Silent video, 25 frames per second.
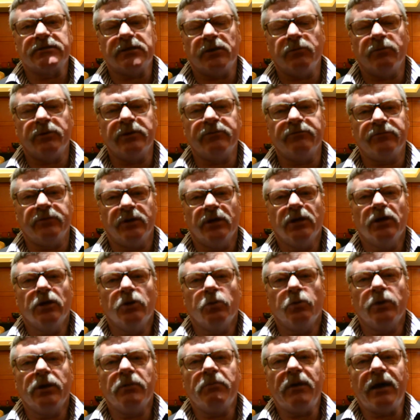So
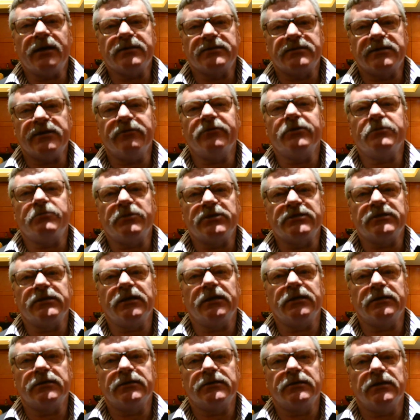we're about
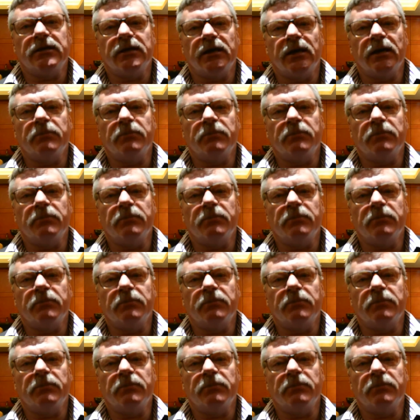7%